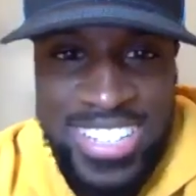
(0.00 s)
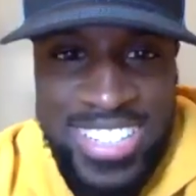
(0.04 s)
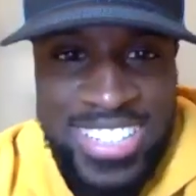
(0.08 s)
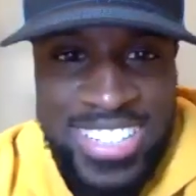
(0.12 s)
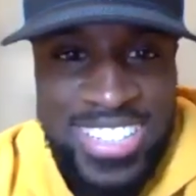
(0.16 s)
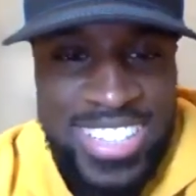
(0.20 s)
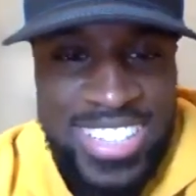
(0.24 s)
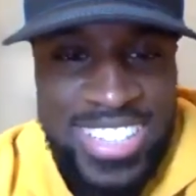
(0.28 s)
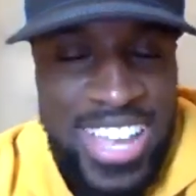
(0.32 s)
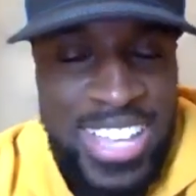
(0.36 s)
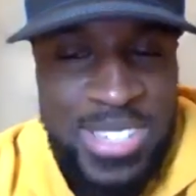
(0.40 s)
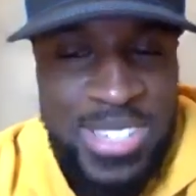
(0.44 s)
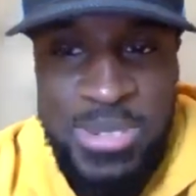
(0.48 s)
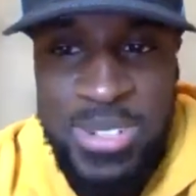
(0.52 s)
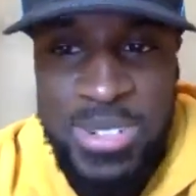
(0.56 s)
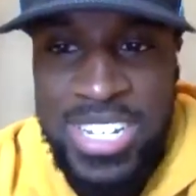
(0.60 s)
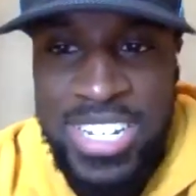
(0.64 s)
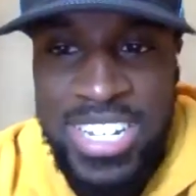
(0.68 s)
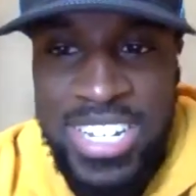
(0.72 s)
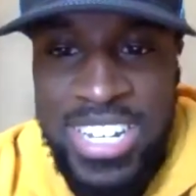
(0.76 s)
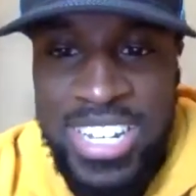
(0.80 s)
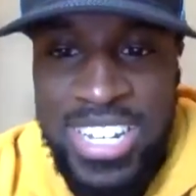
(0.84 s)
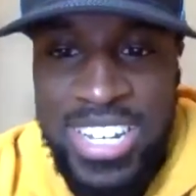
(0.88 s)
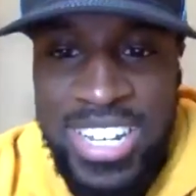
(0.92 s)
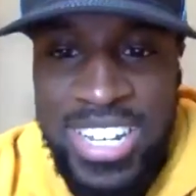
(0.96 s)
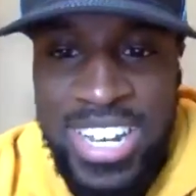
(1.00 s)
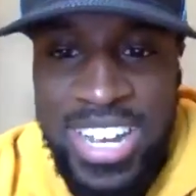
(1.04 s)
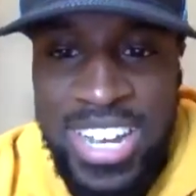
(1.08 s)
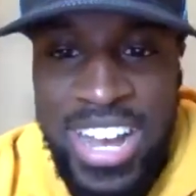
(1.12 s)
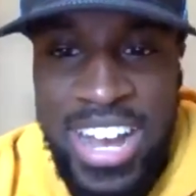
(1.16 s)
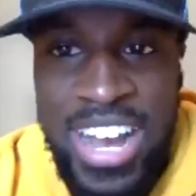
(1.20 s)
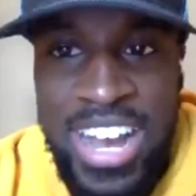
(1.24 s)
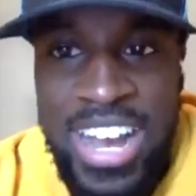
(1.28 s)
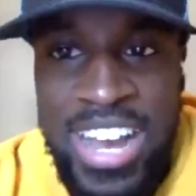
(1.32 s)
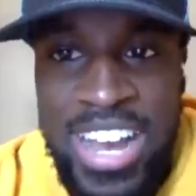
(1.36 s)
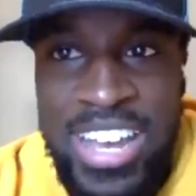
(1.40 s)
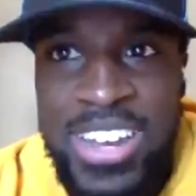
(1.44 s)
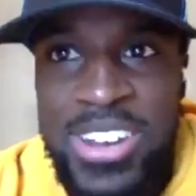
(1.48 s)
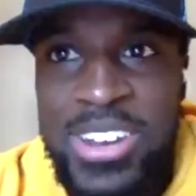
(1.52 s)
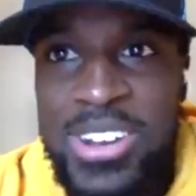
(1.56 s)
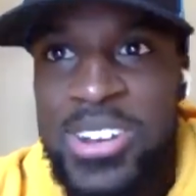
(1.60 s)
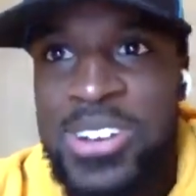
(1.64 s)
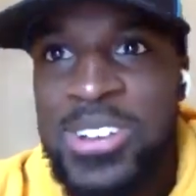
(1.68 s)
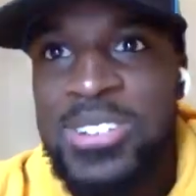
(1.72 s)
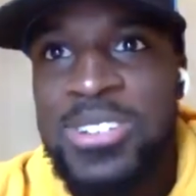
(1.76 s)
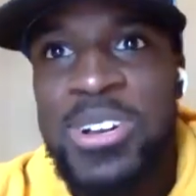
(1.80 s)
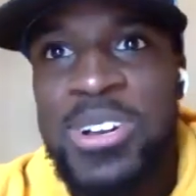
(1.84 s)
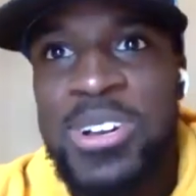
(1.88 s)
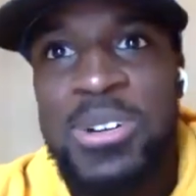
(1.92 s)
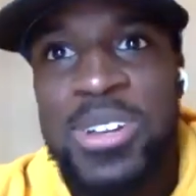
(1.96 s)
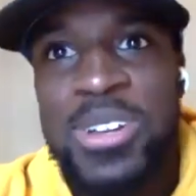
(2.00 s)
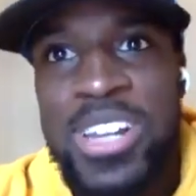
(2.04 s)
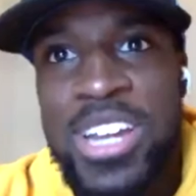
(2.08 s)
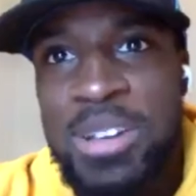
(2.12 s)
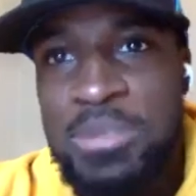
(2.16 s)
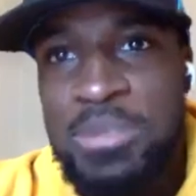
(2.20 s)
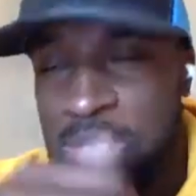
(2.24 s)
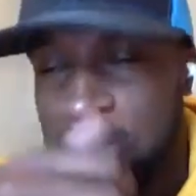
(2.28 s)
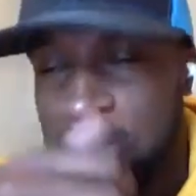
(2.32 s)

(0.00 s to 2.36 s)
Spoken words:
That's what I heard growing up.